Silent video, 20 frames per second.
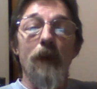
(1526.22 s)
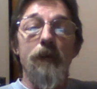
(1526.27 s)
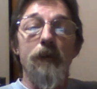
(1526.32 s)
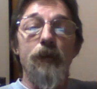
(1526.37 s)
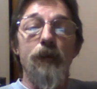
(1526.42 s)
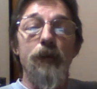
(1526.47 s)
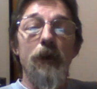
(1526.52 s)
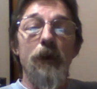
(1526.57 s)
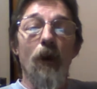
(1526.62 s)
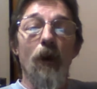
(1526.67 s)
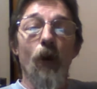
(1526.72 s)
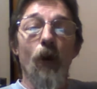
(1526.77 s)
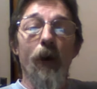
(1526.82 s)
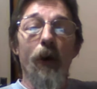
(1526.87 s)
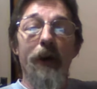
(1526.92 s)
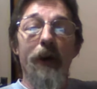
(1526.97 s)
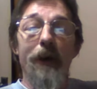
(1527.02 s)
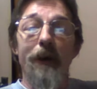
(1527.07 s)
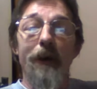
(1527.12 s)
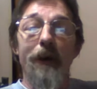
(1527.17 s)
Chico
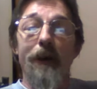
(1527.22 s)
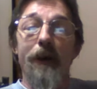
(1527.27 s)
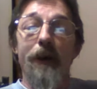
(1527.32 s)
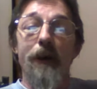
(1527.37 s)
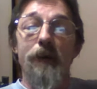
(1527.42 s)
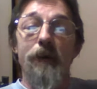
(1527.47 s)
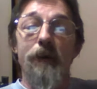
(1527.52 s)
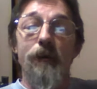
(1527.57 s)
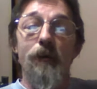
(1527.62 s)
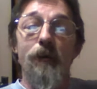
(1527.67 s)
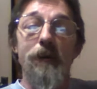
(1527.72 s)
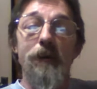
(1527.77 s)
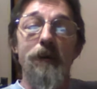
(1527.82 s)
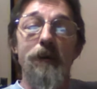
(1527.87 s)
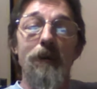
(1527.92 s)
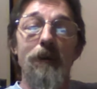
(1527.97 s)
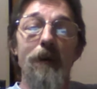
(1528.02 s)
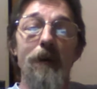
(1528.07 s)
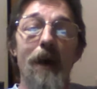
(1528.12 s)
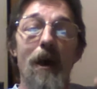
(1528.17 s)
Wiz, what's
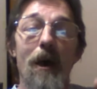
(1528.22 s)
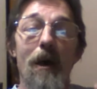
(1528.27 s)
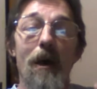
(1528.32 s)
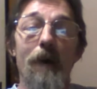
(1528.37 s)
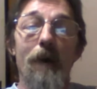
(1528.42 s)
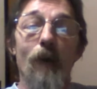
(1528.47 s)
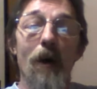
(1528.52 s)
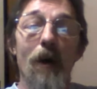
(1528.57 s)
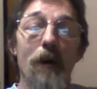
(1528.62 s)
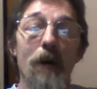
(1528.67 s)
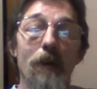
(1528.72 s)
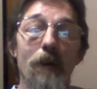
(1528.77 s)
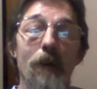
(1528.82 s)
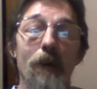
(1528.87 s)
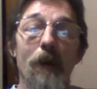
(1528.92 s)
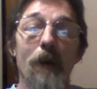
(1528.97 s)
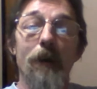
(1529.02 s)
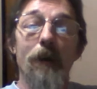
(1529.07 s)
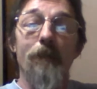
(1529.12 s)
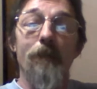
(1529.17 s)
going on? Welcome,
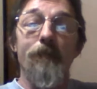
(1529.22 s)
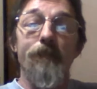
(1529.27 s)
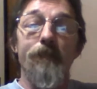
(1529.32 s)
welcome.